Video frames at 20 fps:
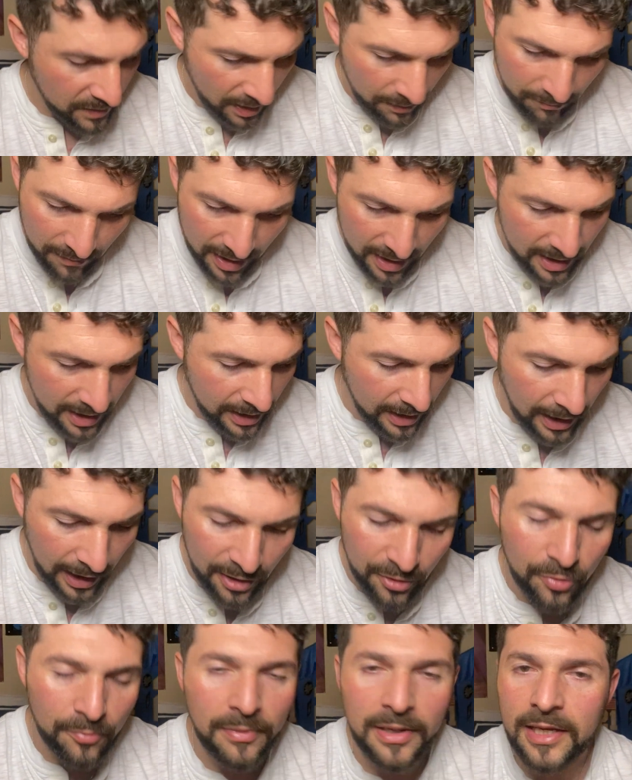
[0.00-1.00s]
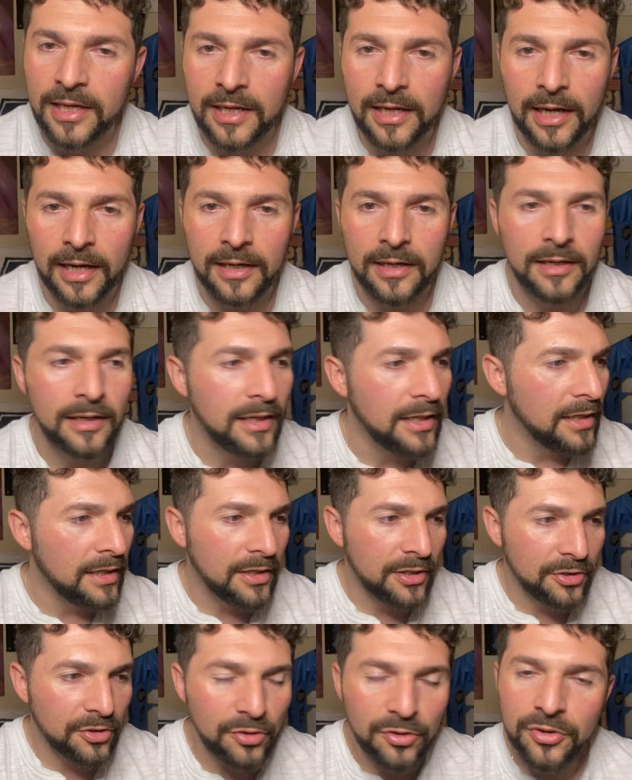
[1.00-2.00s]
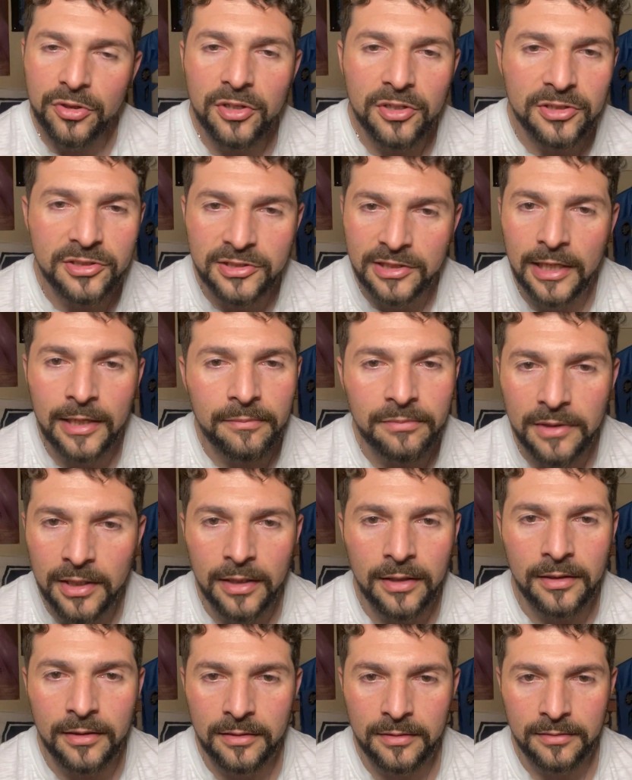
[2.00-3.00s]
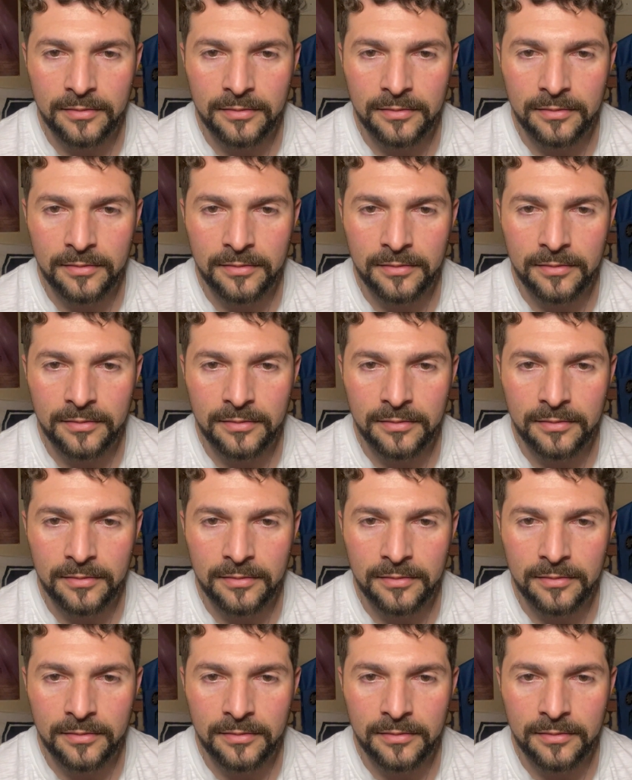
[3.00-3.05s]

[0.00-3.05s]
Mexicano, Mexicana. You're the same thing.